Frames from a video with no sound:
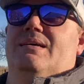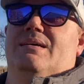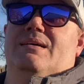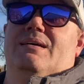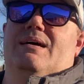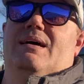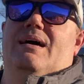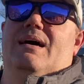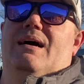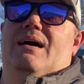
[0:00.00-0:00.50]

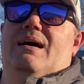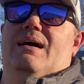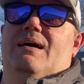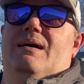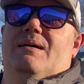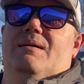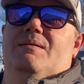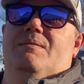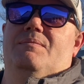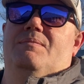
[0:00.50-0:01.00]

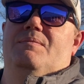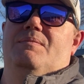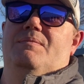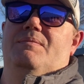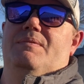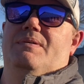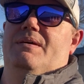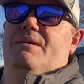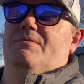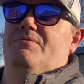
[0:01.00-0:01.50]

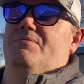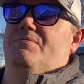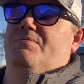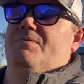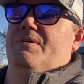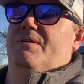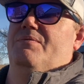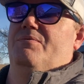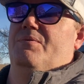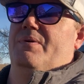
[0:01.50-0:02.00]

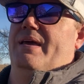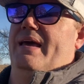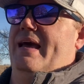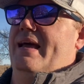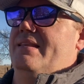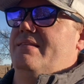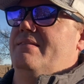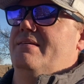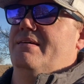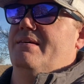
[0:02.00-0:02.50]
If we
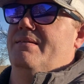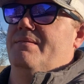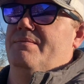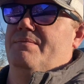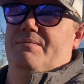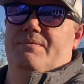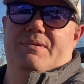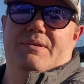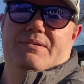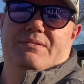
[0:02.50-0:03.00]
had
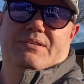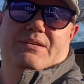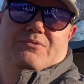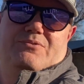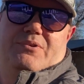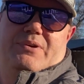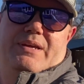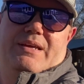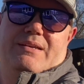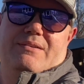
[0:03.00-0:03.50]
the
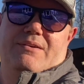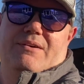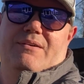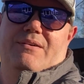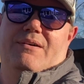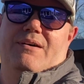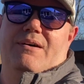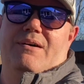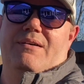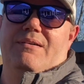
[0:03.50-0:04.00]
central heat
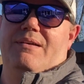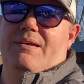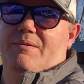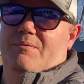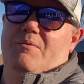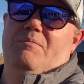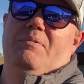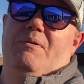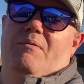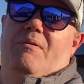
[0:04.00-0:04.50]
turned on, it
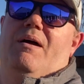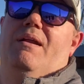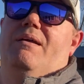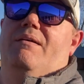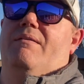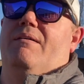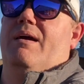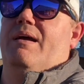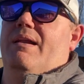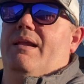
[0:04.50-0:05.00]
would be running
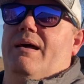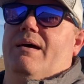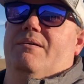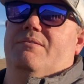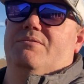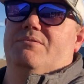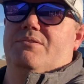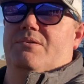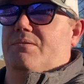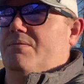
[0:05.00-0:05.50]
right now,
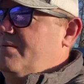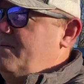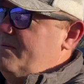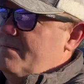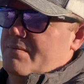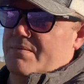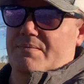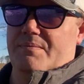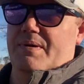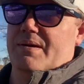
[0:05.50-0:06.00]
so
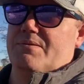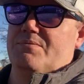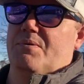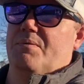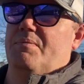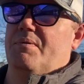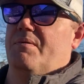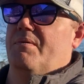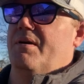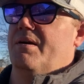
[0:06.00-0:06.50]
might as well
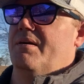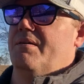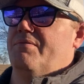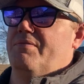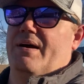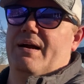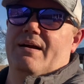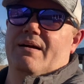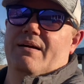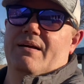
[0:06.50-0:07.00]
be running the
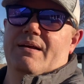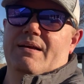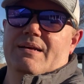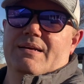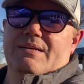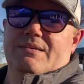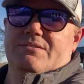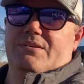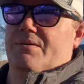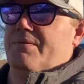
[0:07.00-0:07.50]
fire.
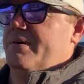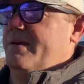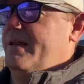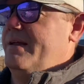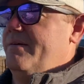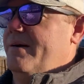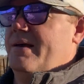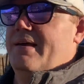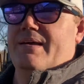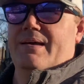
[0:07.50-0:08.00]
So
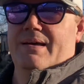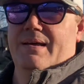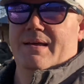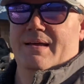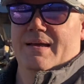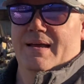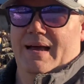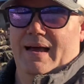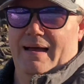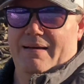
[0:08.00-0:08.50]
anyway,
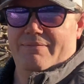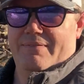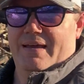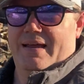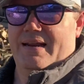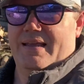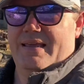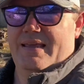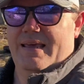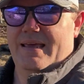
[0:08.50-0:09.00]
I've got
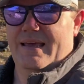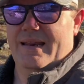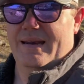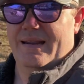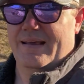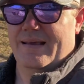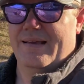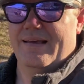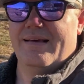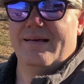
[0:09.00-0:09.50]
to get,
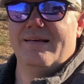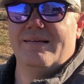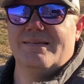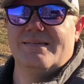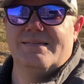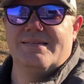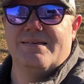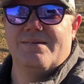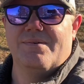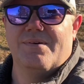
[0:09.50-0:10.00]
let's
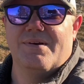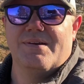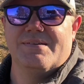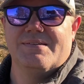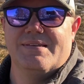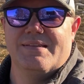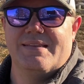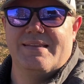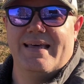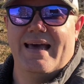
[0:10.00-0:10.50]
see, where is it?